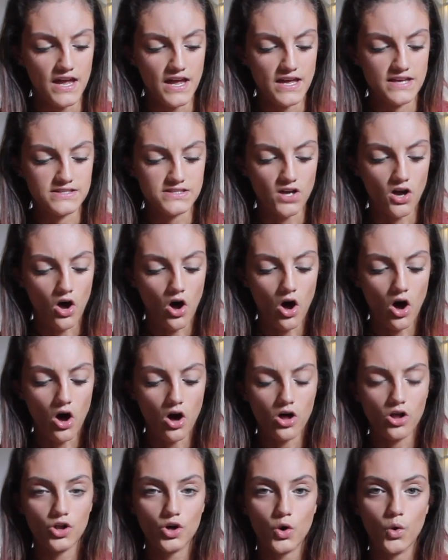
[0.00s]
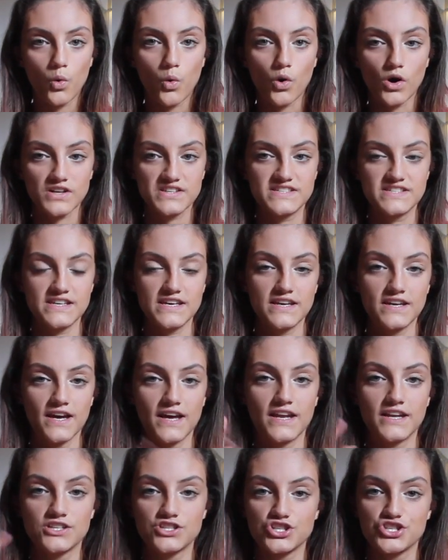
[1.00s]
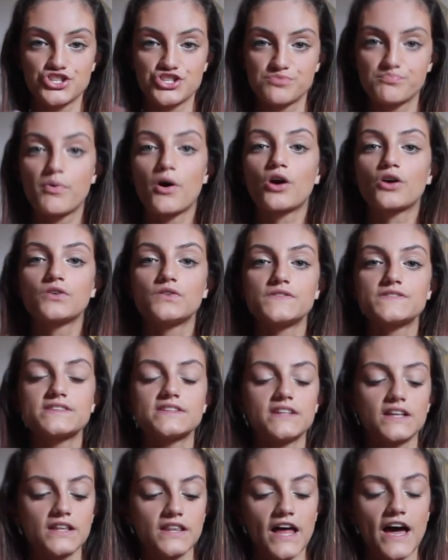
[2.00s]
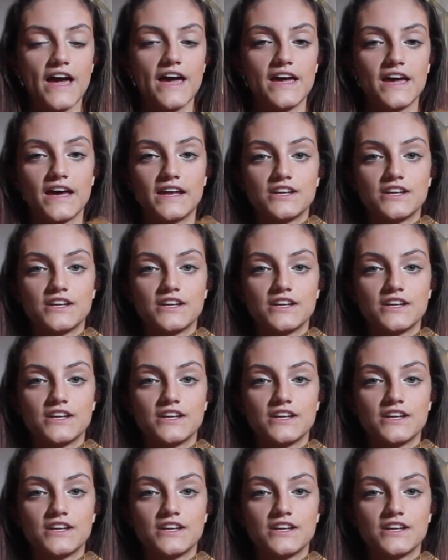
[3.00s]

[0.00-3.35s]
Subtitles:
is all quartzy and it just sparkles in the light